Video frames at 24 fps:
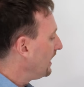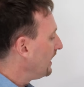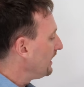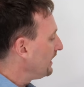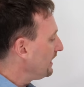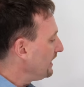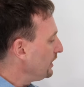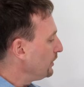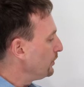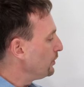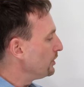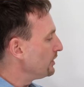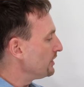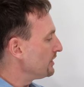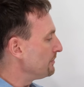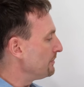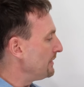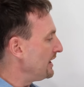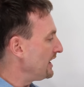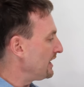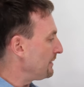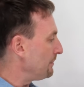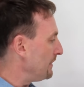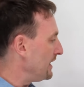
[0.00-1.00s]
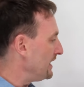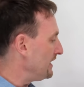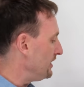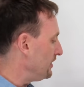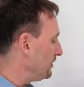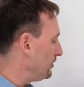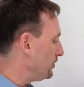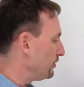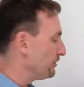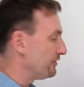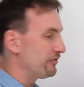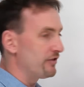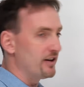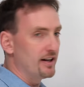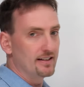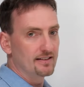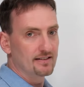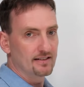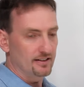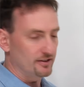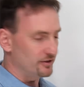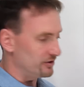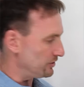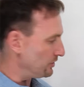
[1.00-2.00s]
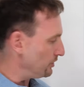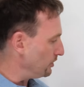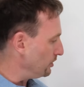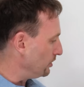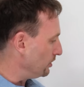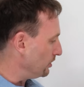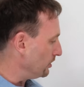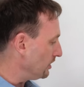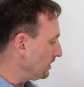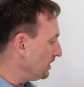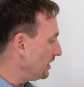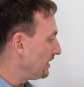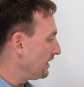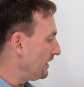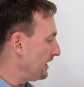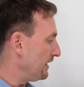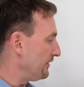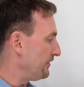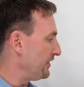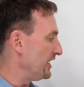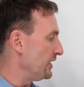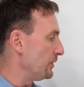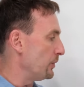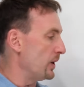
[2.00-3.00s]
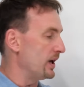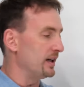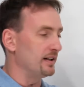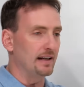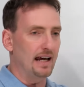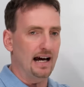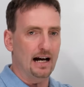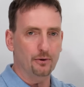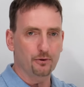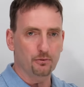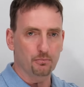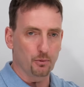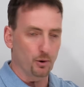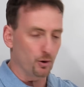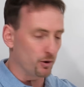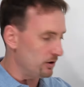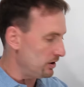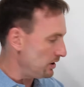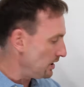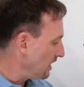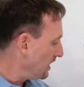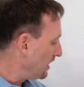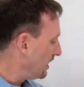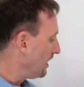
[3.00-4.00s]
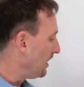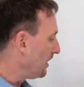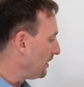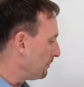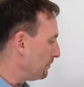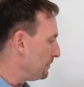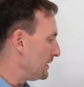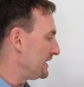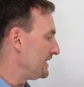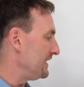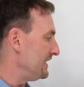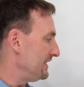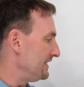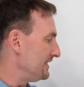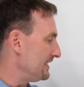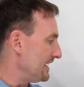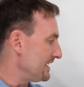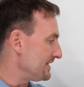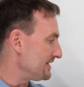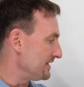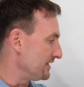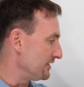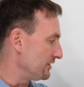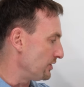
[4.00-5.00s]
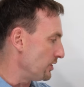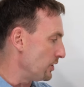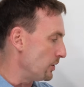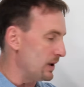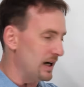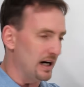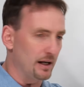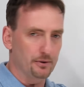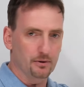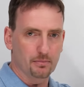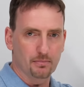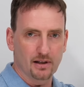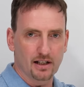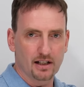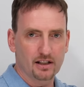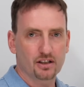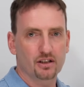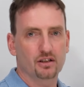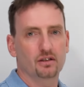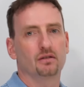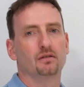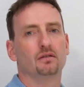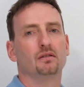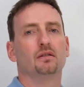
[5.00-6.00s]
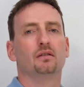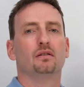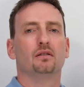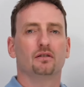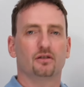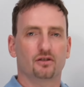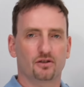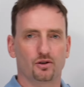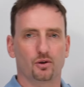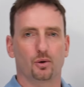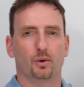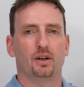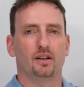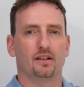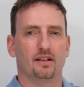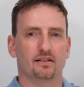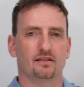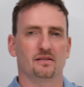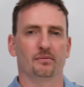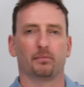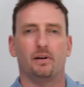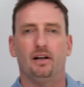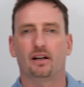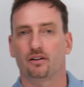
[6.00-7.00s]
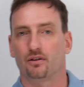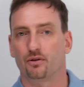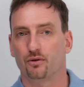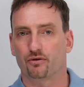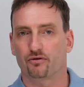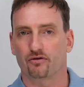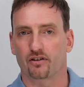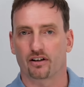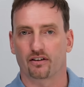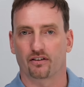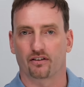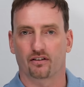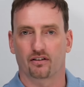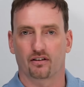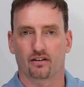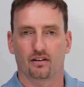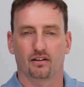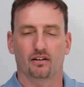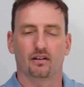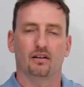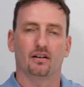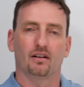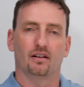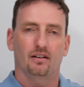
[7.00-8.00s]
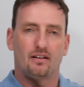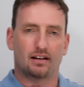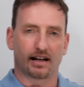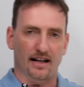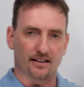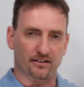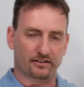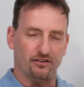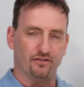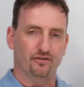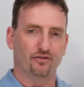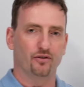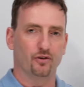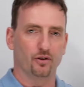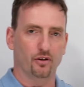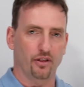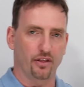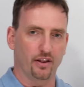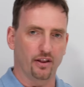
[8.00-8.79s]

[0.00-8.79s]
He would make many new friends at school if he went out more, but he doesn't go out much, so he doesn't make new friends. That's the full